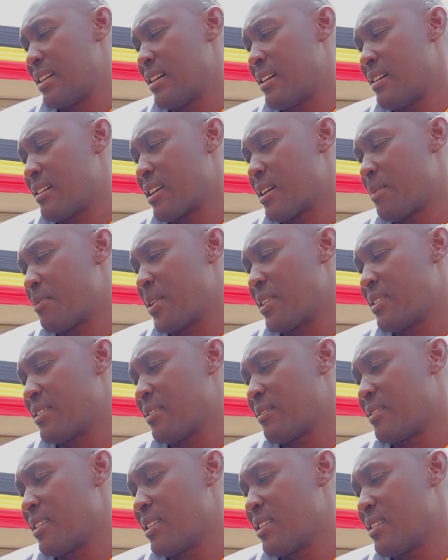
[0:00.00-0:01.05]
Uh,
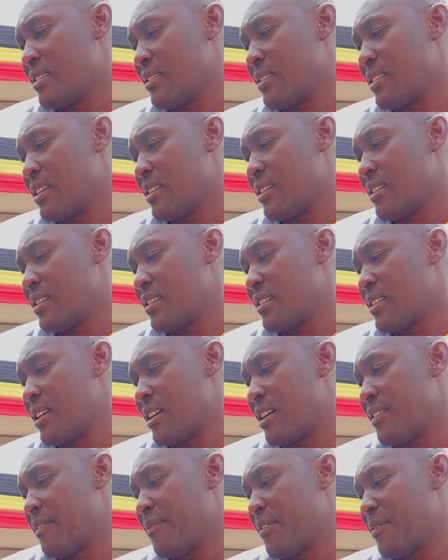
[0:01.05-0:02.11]
capacity range that is
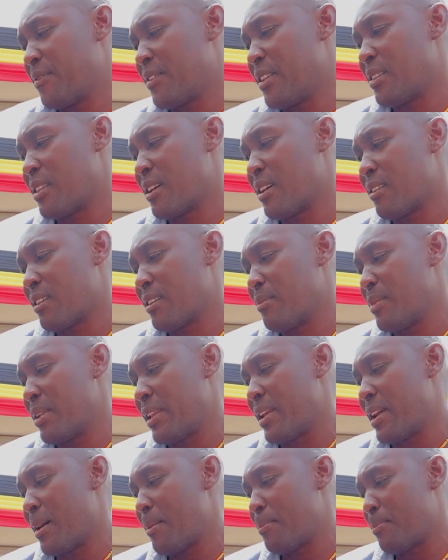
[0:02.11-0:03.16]
uh, fifteen thousand
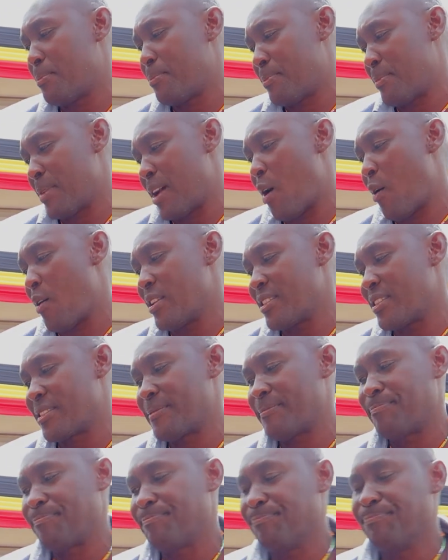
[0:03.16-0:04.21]
milliamp hours.
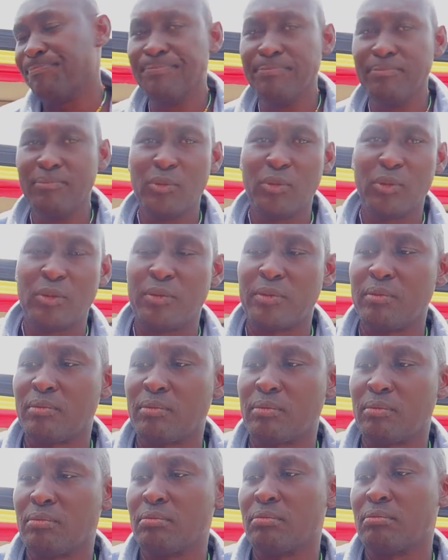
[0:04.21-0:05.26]
fifteen
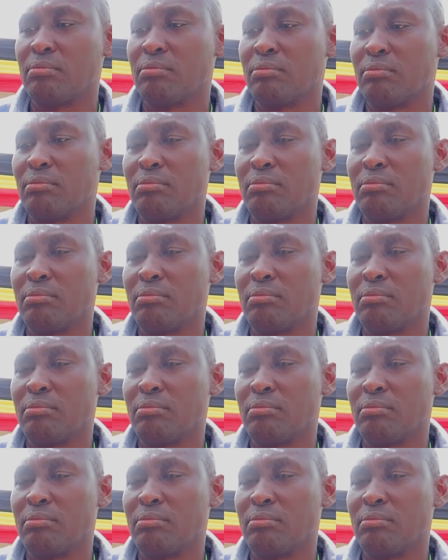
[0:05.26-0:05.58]
thousand?